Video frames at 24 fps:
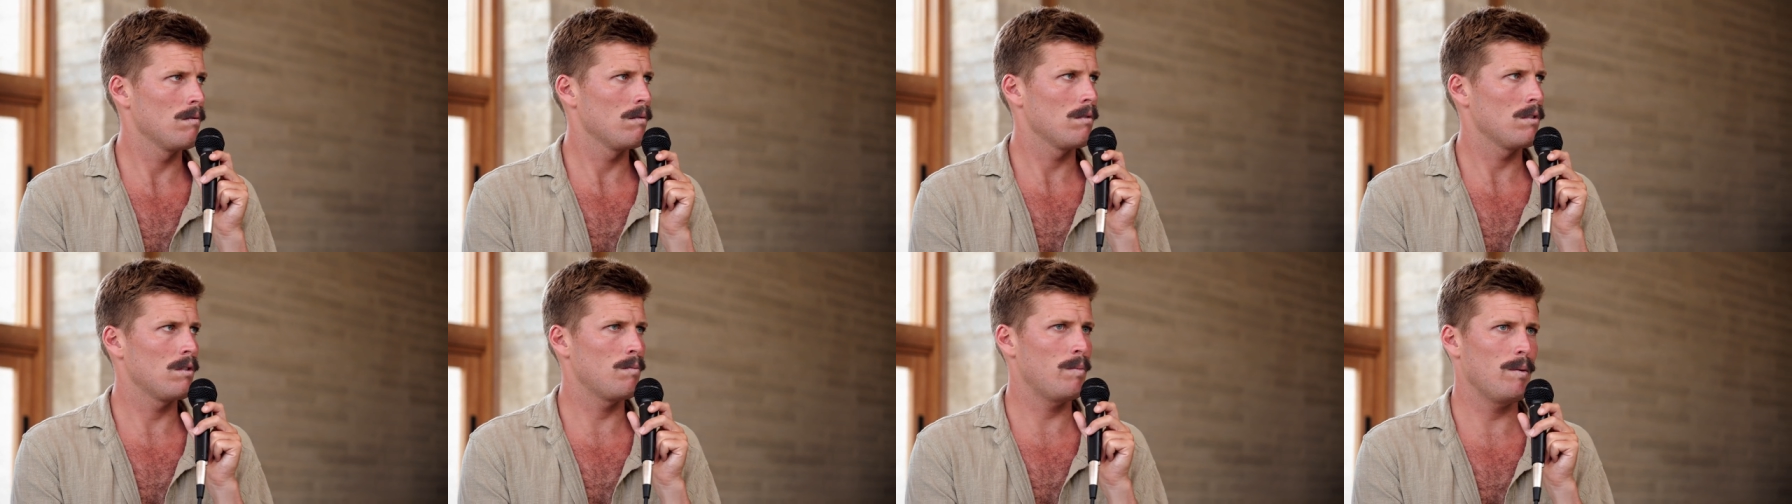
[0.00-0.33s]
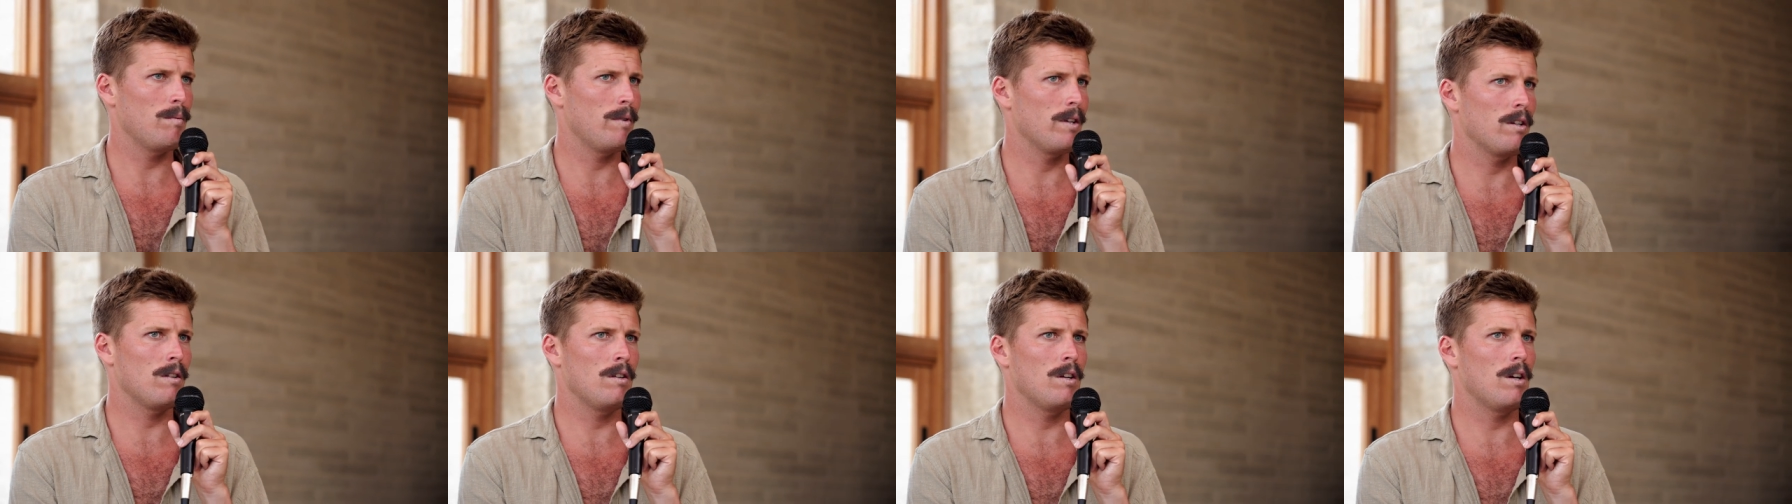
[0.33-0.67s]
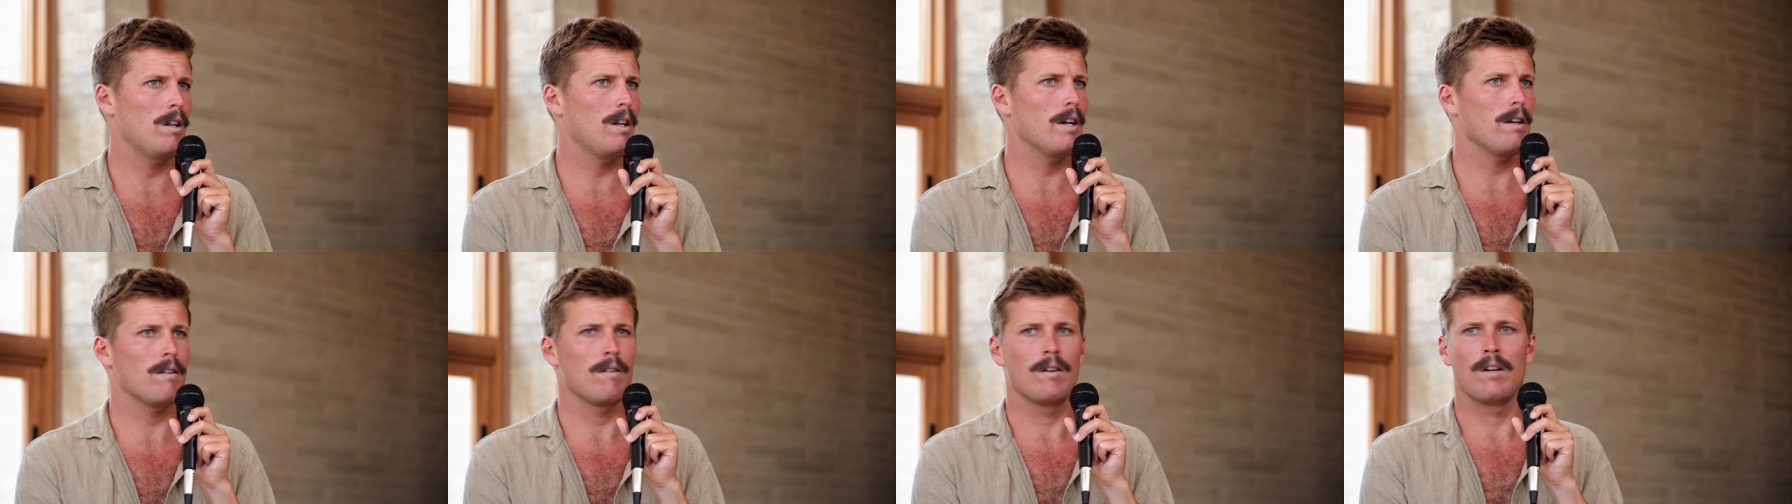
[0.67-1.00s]
There's people, Always. Yeah,
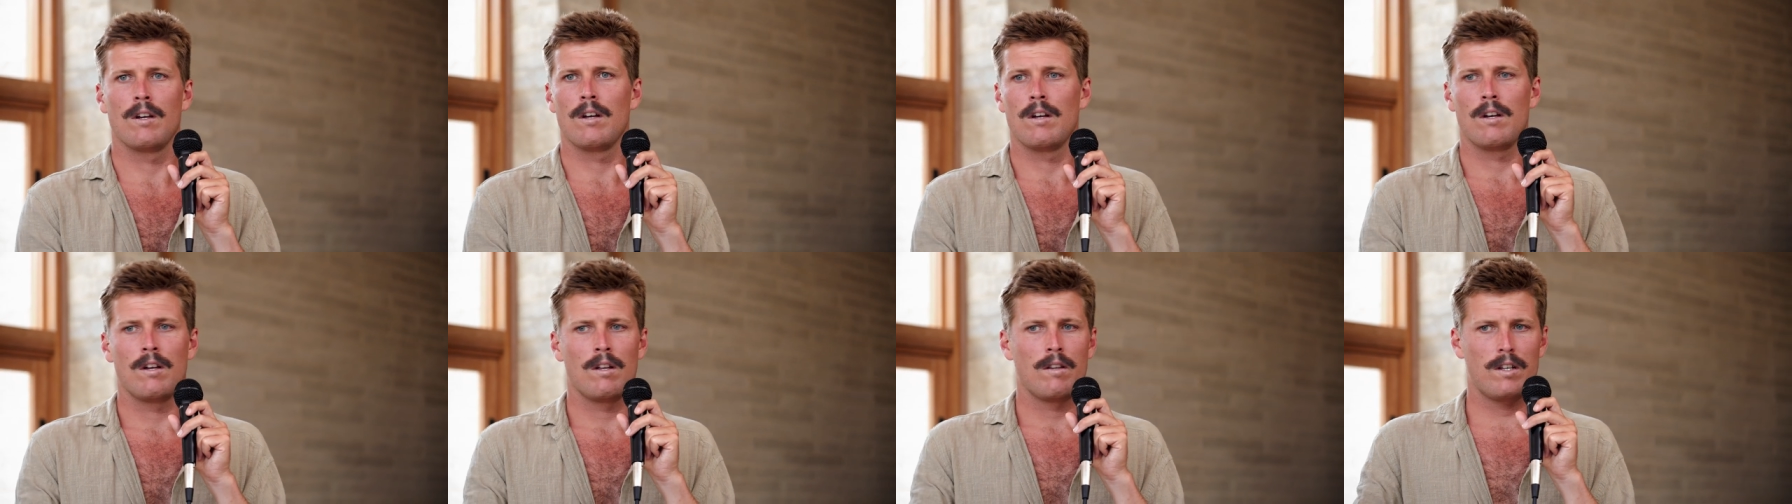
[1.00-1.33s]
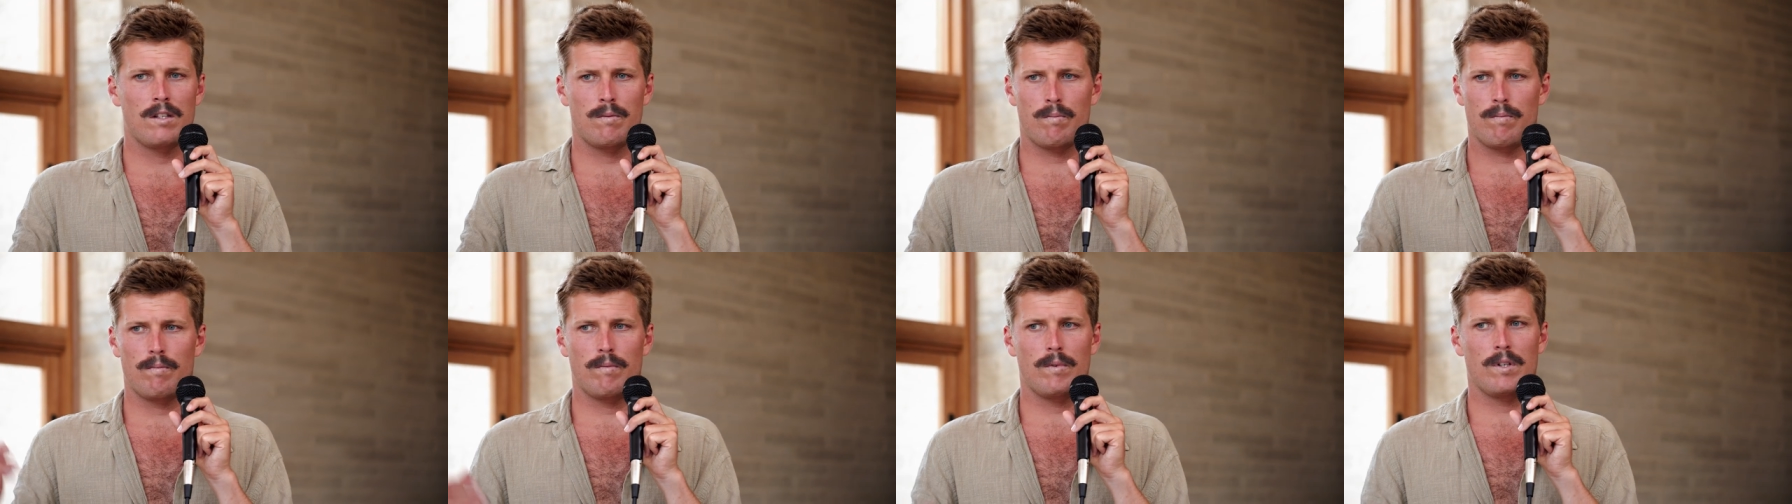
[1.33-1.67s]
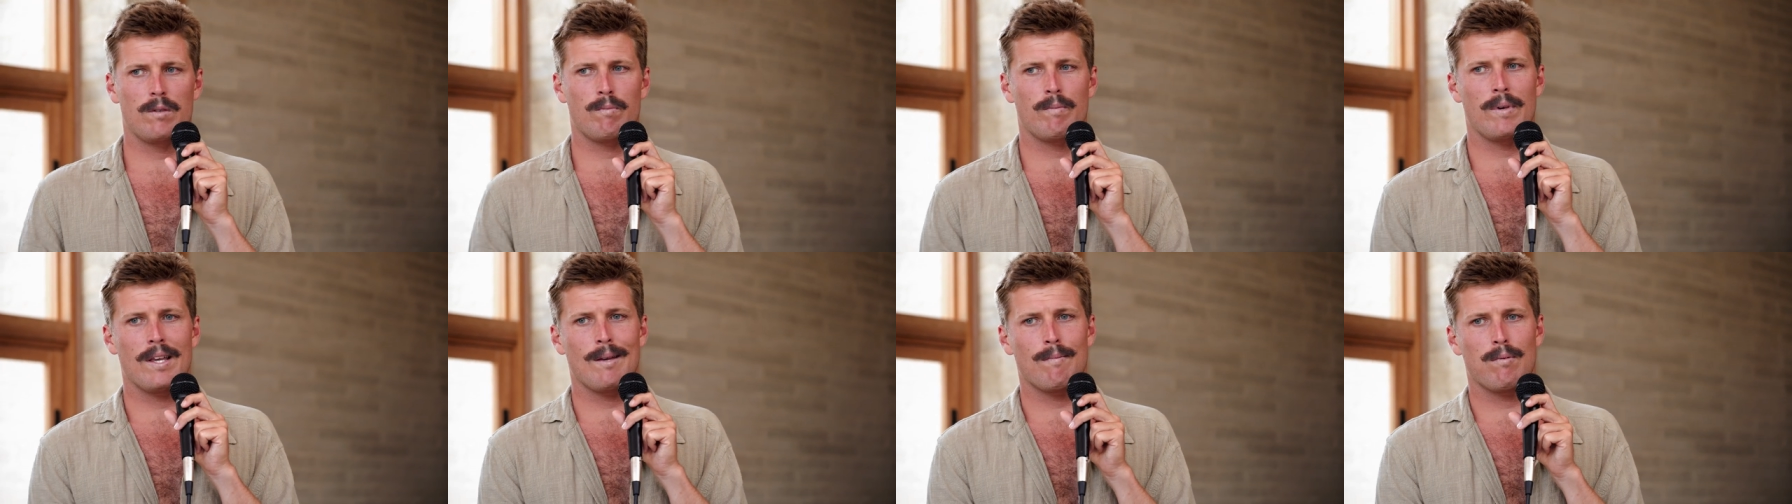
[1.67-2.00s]
like there's
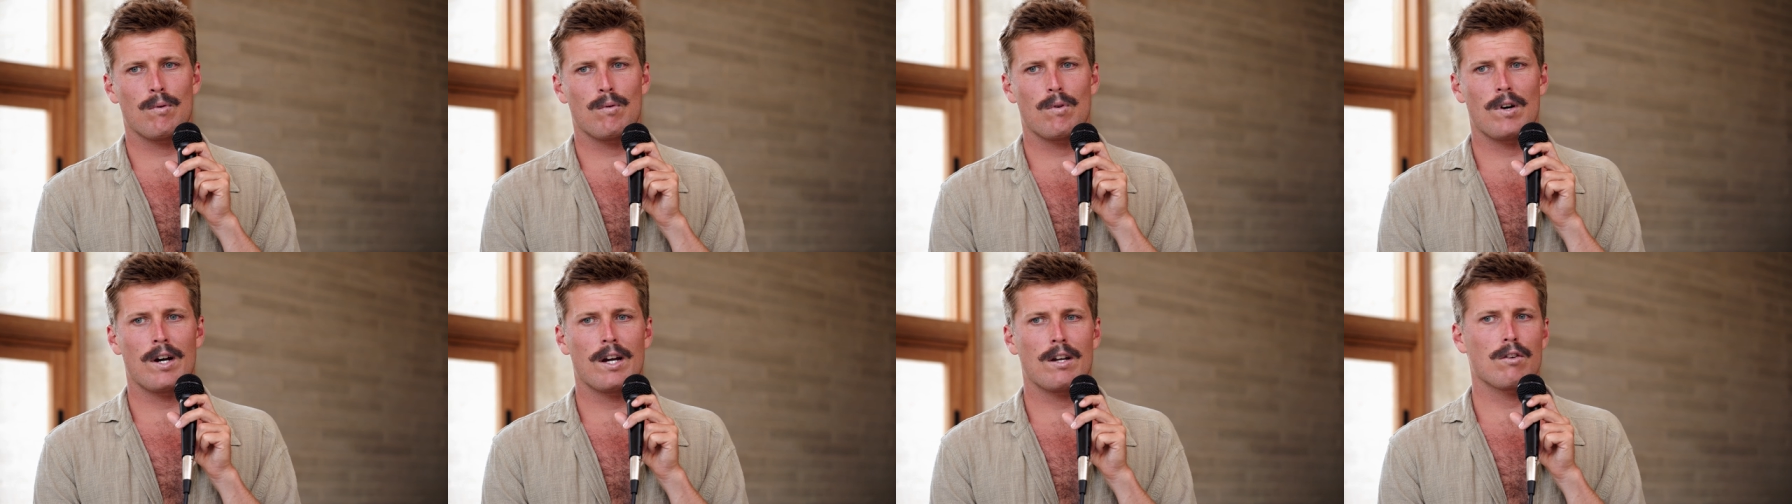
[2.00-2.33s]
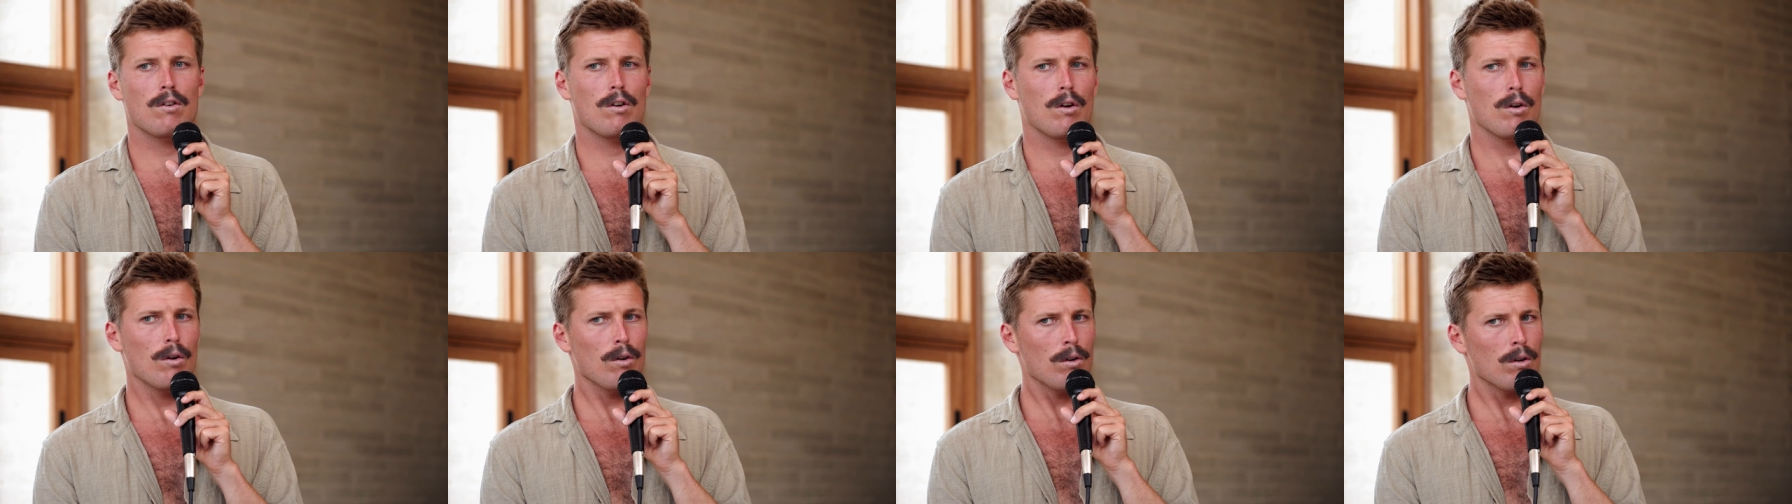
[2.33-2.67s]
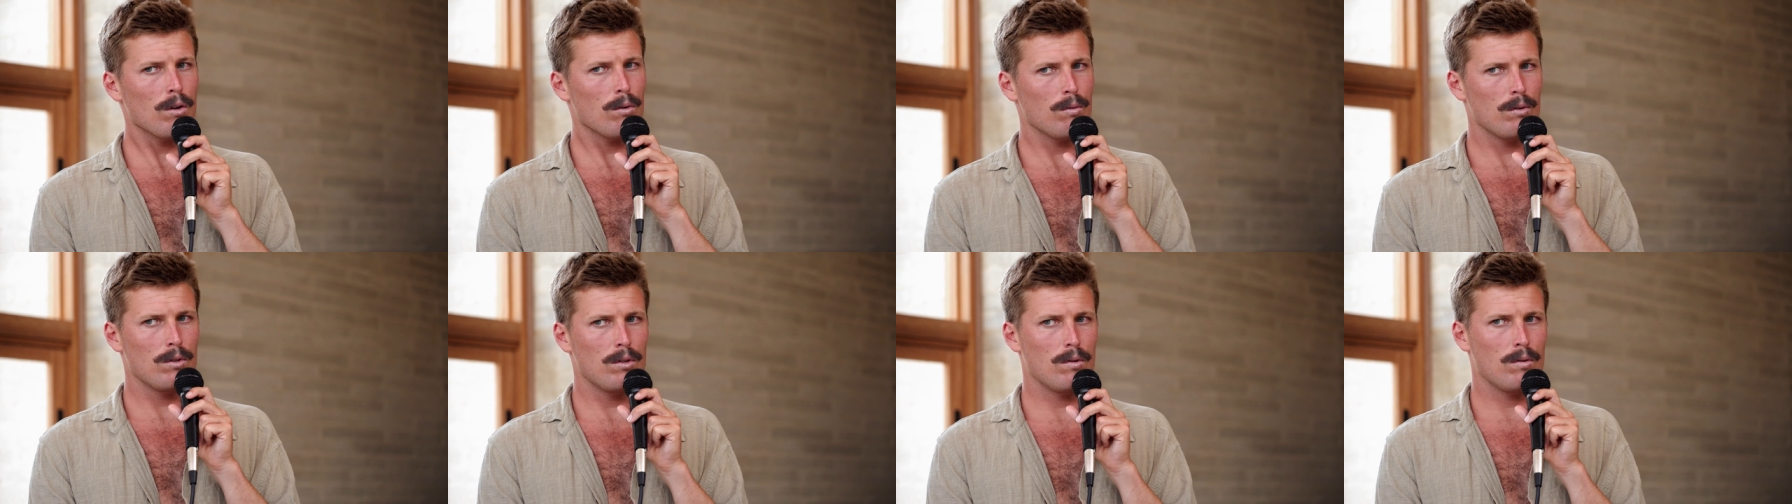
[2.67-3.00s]
there's people I know
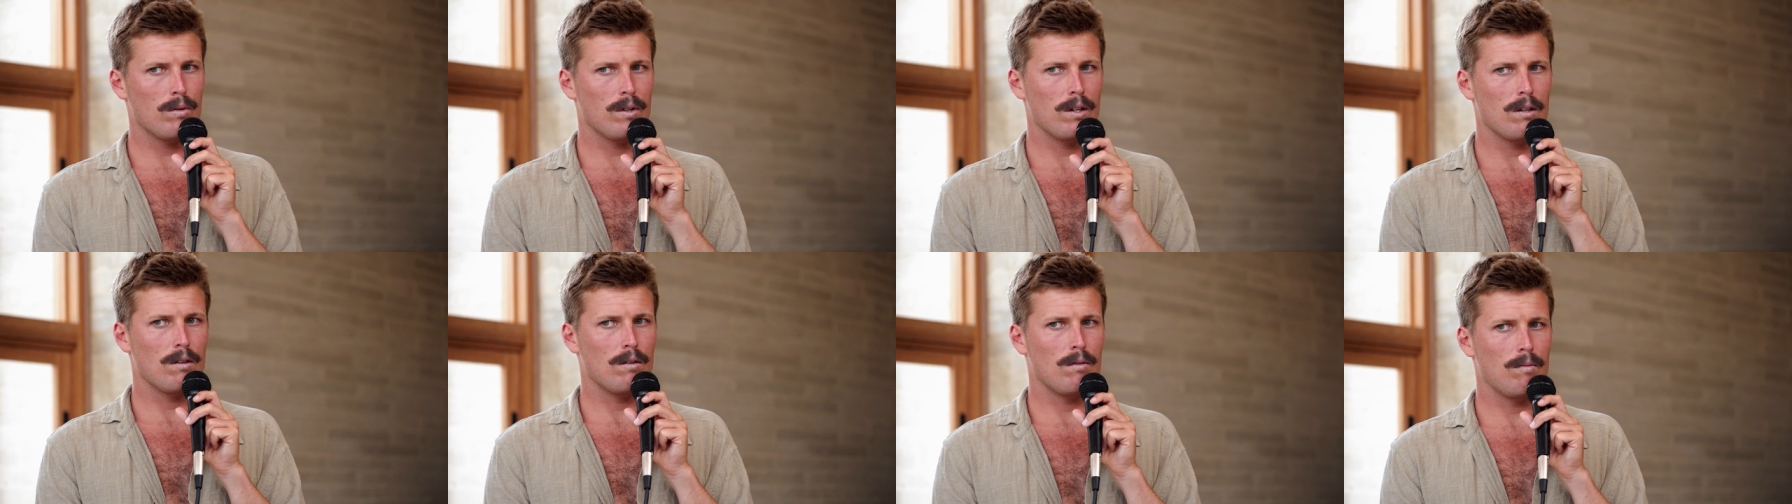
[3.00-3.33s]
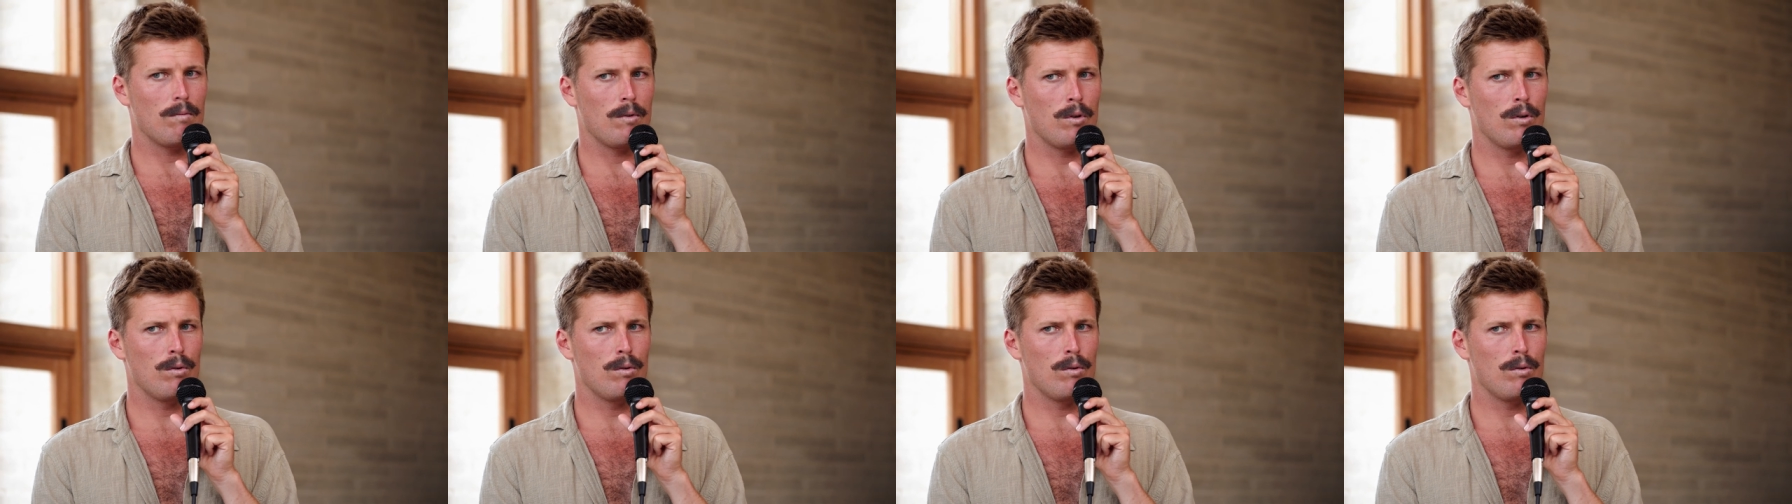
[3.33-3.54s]
who are doing